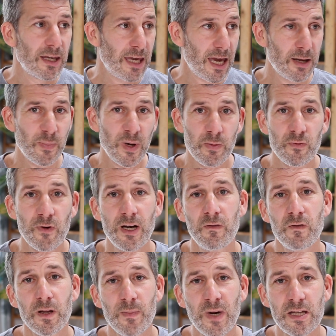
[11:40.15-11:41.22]
getting people ready
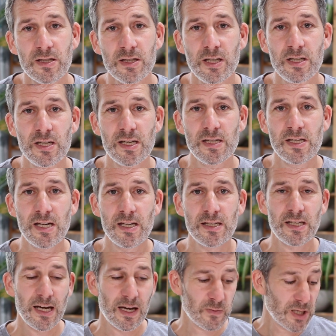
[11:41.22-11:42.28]
for the Maths G C S E
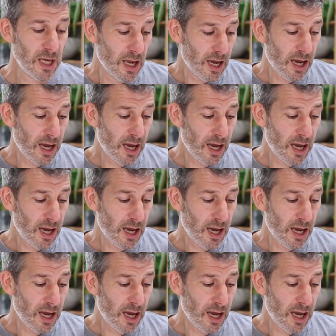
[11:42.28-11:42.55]
exams.